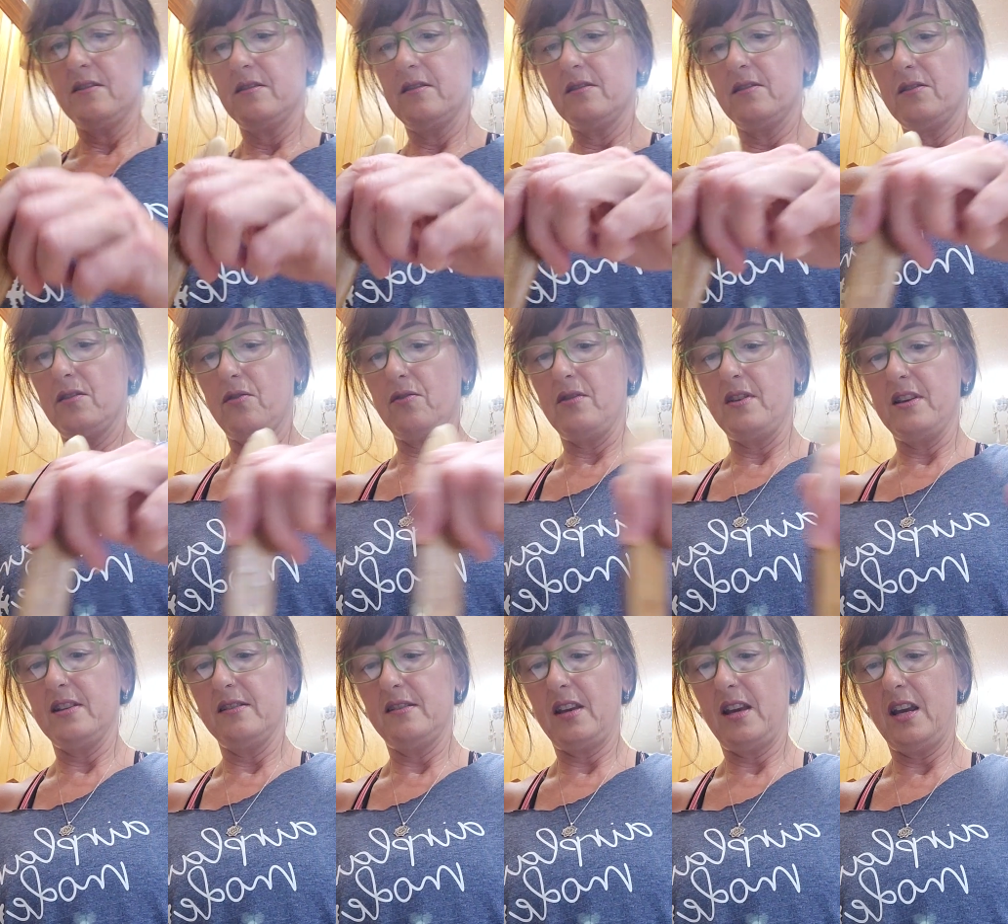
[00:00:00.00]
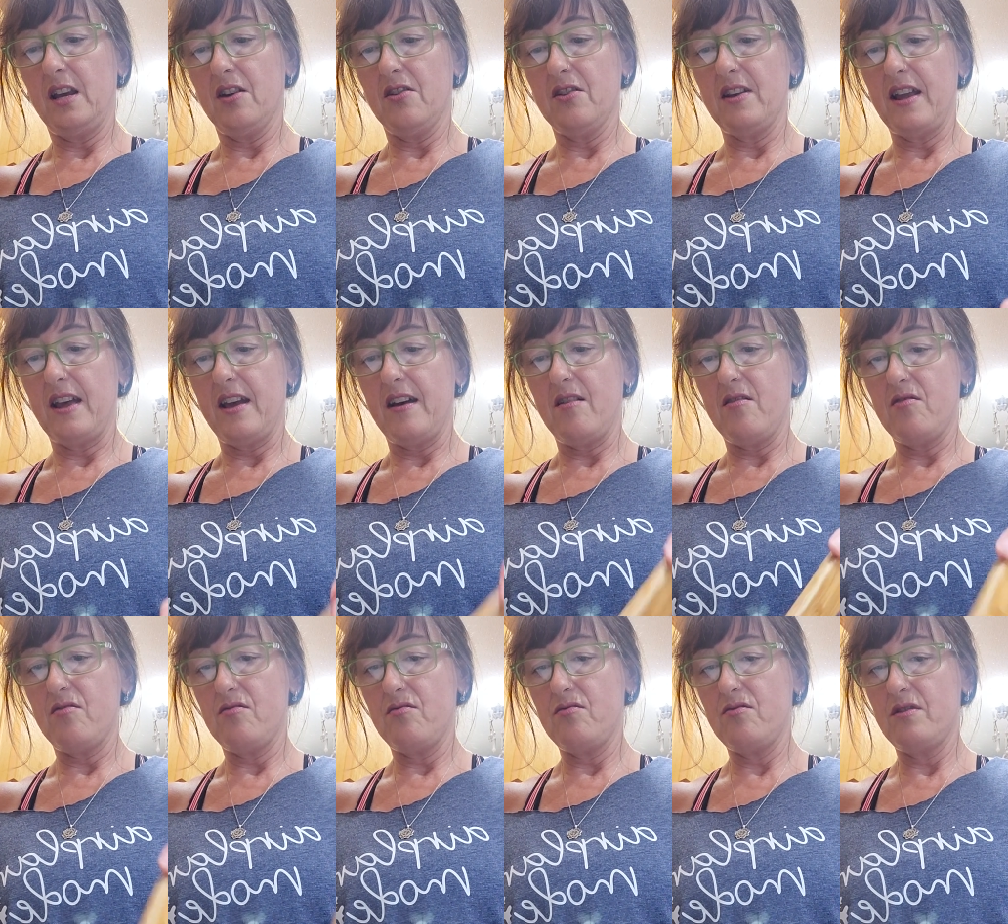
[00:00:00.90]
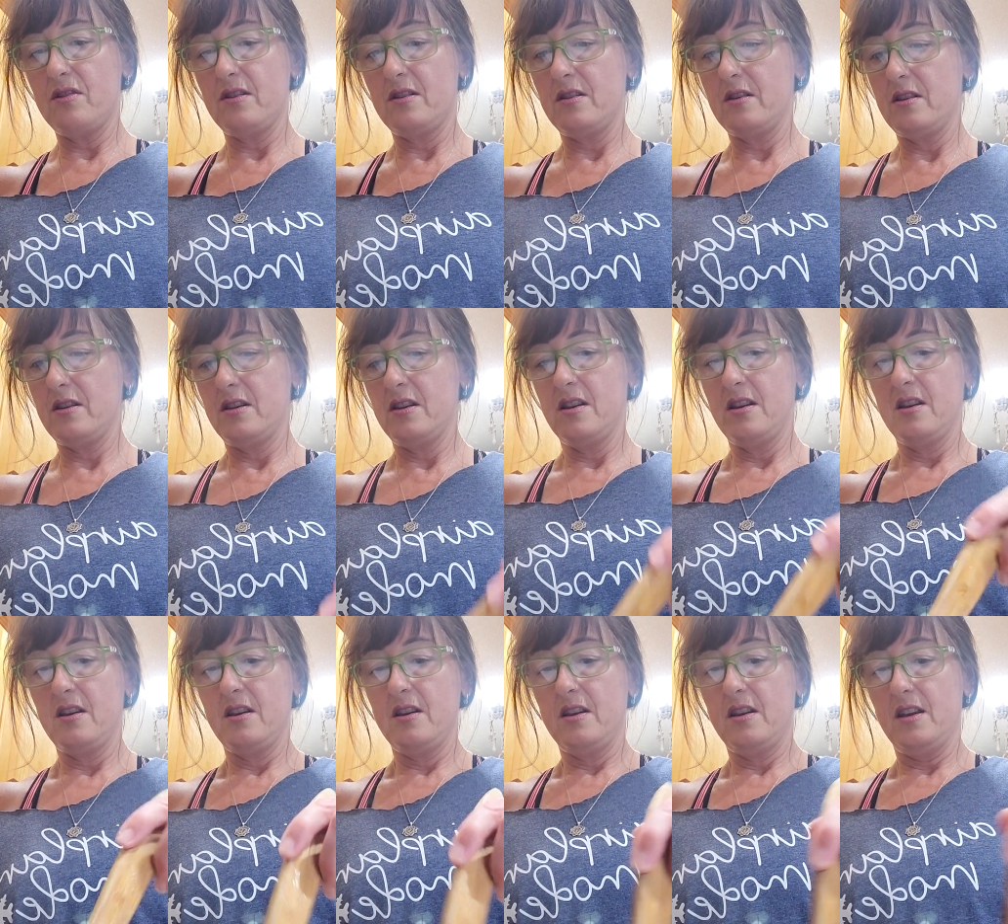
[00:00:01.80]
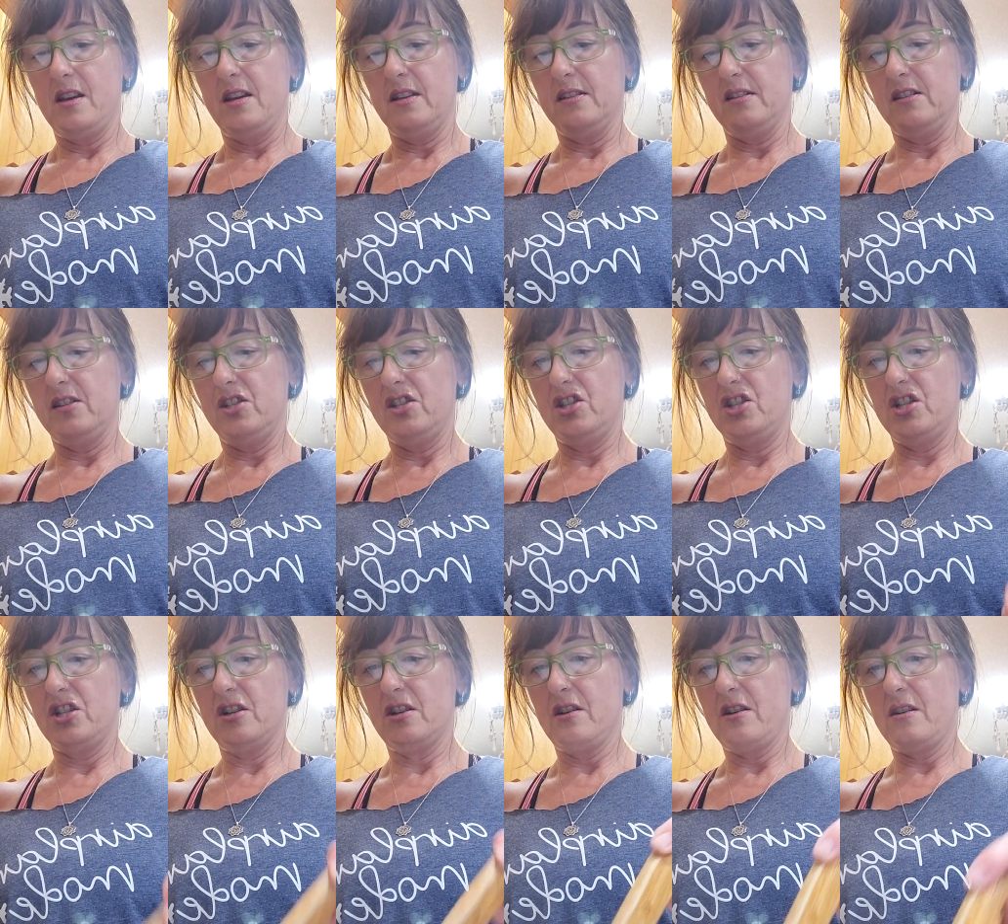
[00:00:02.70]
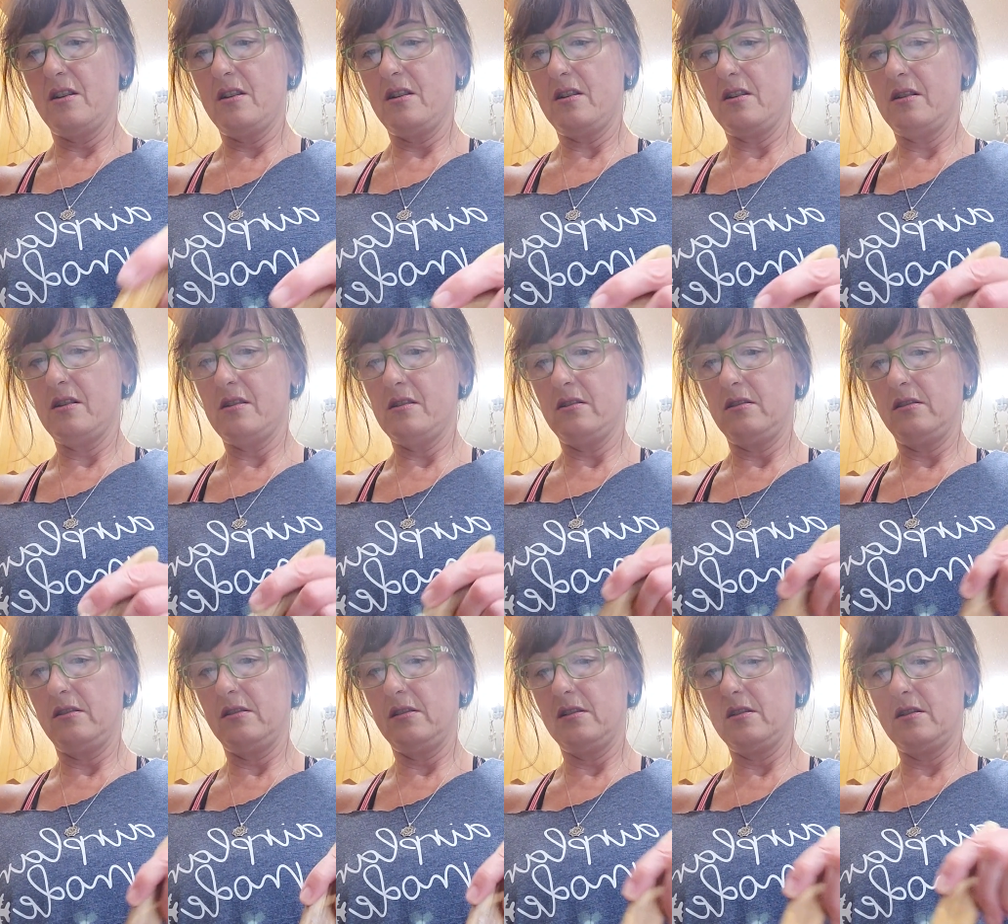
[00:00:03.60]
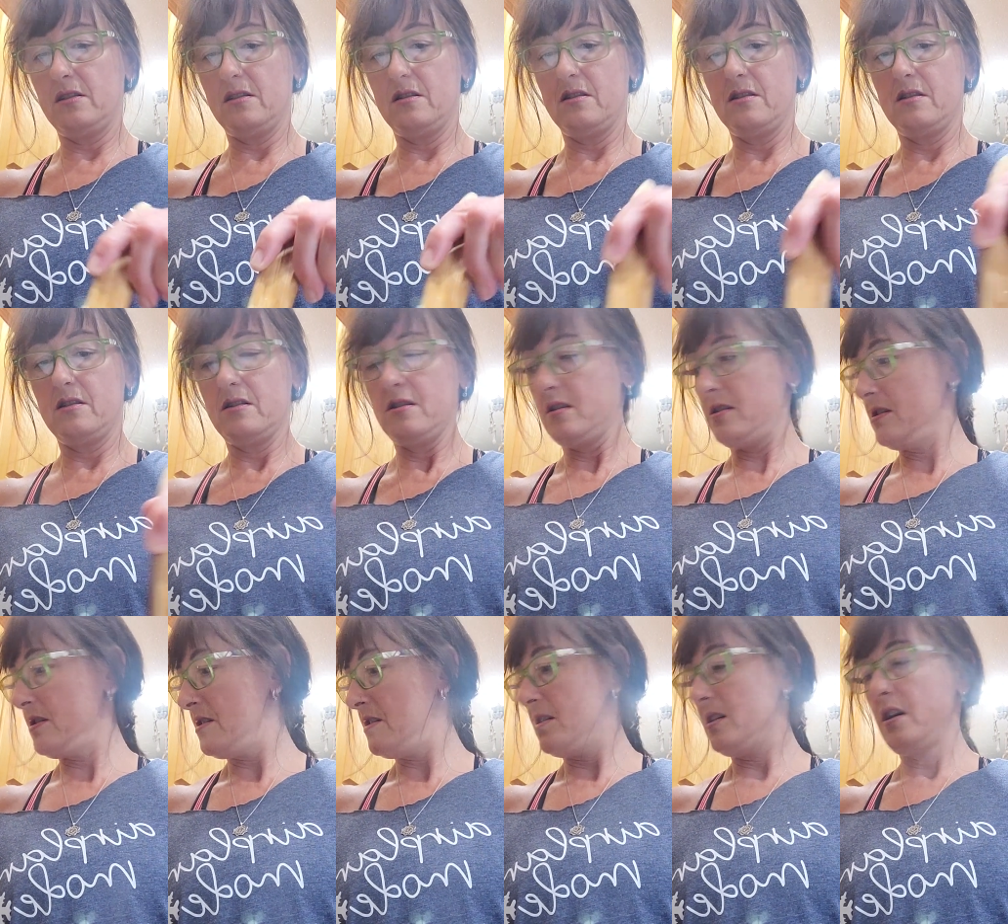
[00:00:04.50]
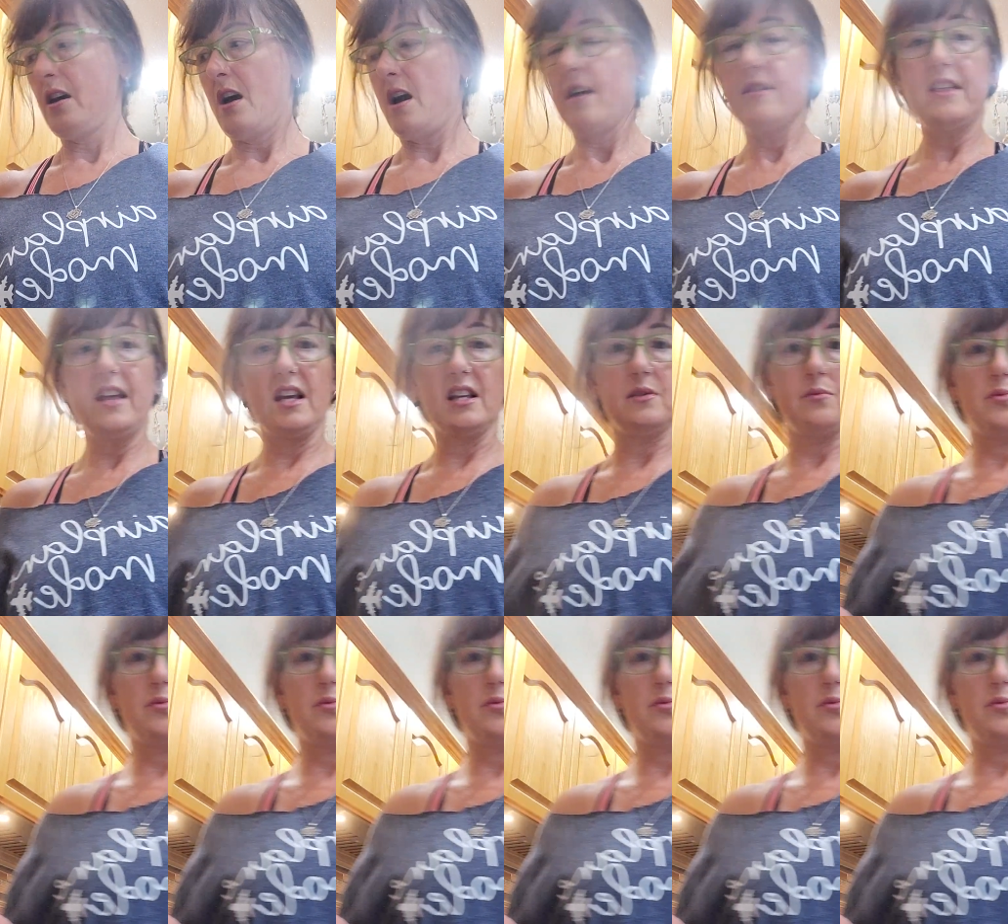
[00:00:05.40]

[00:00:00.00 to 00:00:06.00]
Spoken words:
So this here now is just, I think it's